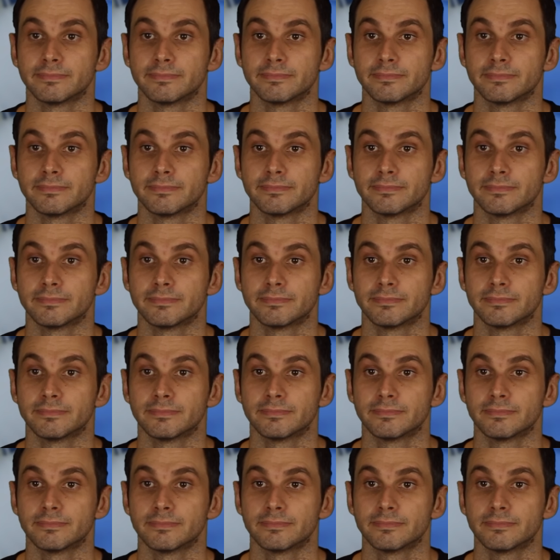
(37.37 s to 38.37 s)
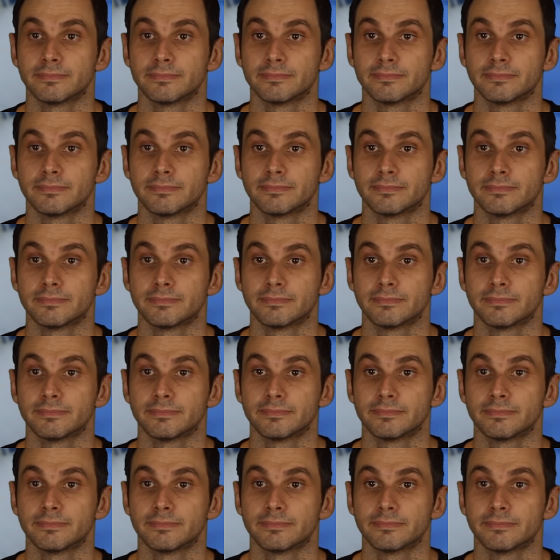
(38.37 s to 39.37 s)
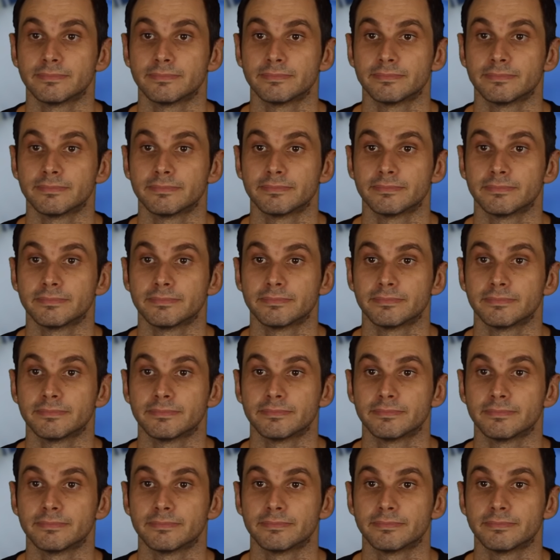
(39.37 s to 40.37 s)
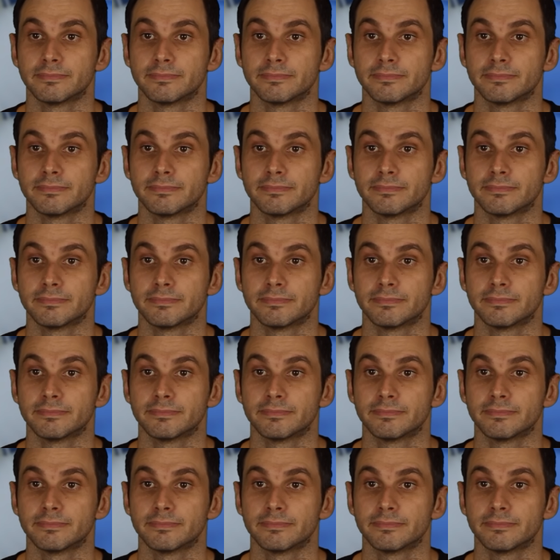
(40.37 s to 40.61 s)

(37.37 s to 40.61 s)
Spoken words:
(silence)